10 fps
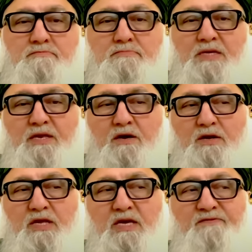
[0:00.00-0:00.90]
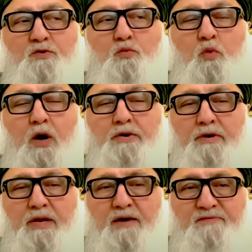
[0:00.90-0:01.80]
They're not going to give you
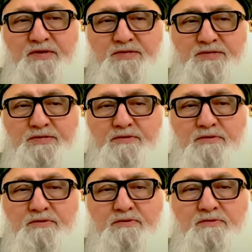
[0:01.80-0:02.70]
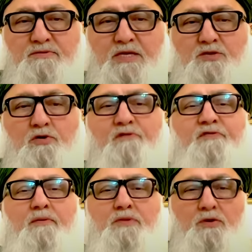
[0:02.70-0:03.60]
water in heavens, they took
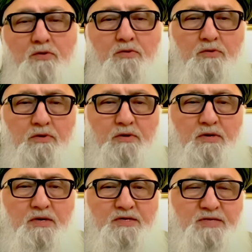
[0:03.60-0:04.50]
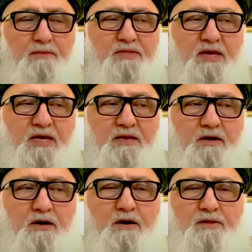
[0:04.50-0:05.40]
from you something in
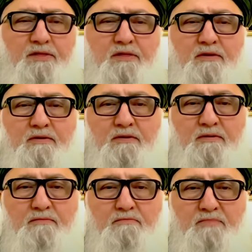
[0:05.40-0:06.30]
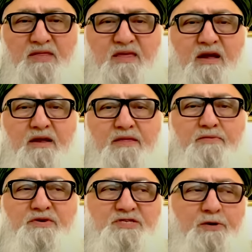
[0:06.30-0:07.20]
earth but they're the
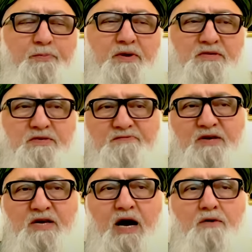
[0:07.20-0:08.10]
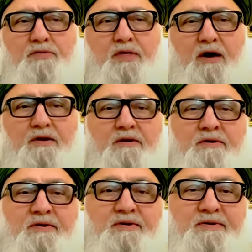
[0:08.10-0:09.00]
recipients of the kawthar.
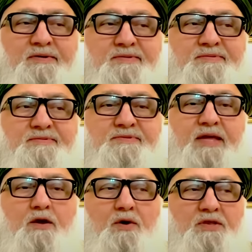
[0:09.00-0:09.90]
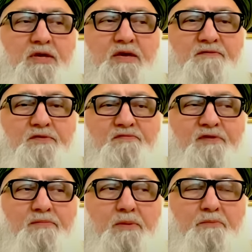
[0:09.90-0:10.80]
They're going to give you
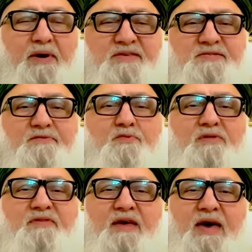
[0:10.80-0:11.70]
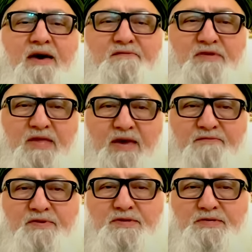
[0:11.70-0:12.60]
from the best of what they have in
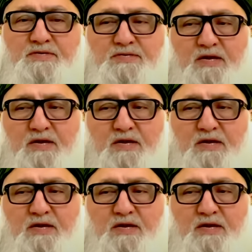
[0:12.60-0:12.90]
heavens is the